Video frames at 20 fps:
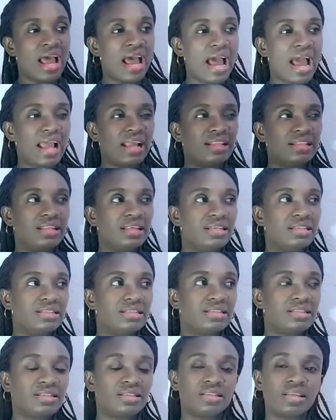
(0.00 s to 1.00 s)
I didn't
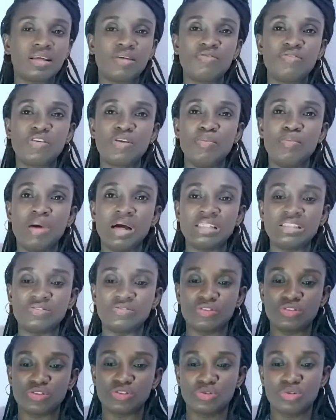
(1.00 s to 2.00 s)
feel bad
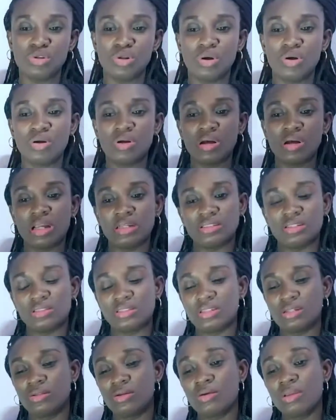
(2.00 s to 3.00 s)
for too long. I just
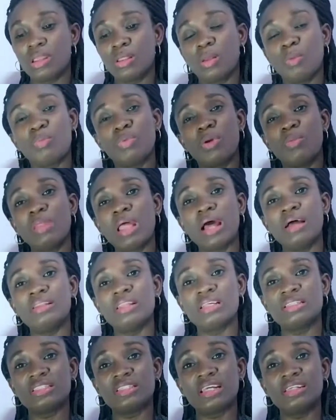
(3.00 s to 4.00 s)
said, okay, no problem, I
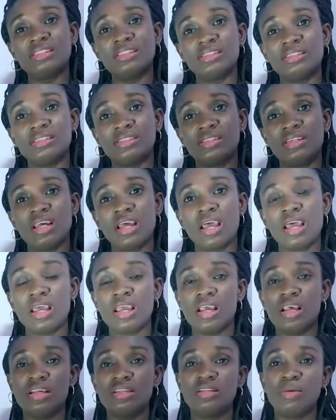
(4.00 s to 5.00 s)
understand.
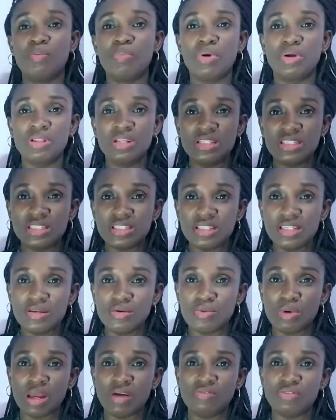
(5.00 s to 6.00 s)
It's a policy,
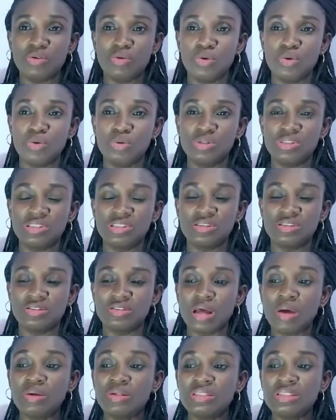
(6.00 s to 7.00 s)
we have to go with it.
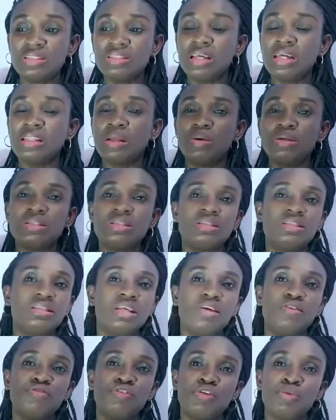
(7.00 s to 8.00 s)
So I was still there, and I was still
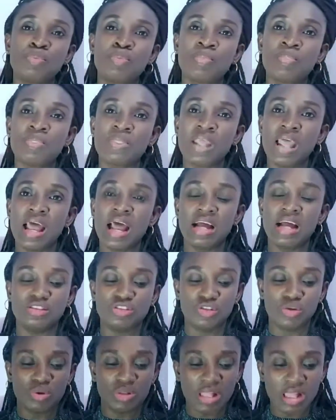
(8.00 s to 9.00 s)
serving and
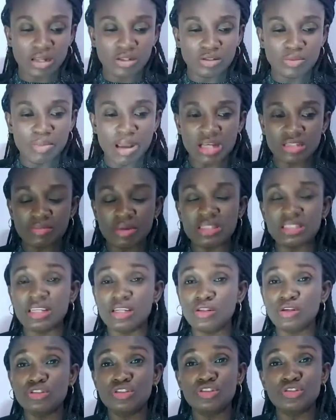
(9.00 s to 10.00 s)
doing what I can. My husband said,
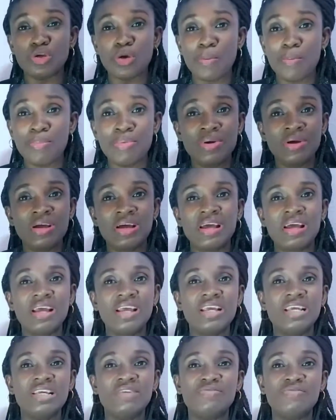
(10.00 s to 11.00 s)
don't stop.
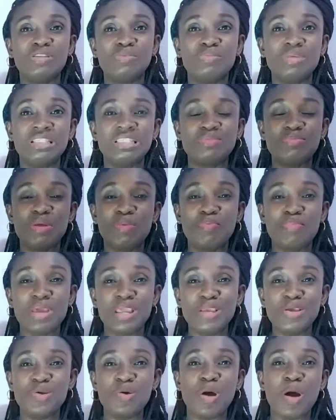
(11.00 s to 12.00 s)
If it means me
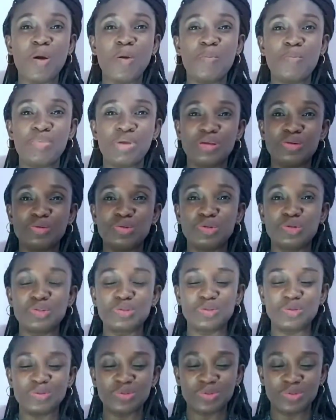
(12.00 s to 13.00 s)
paying you, I'll pay you. Just
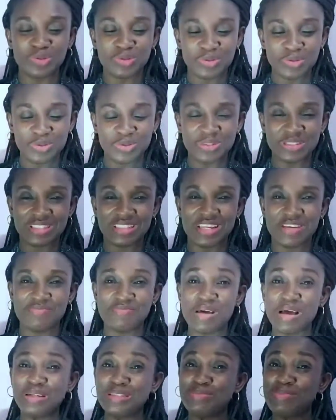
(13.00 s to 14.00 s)
continue to serve.
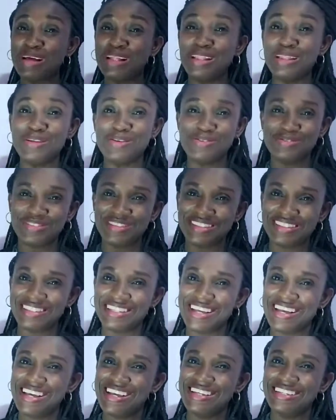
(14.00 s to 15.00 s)
My husband loves
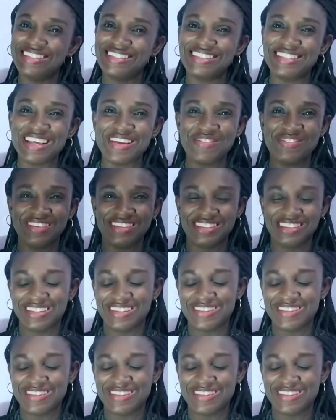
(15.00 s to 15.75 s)
serving.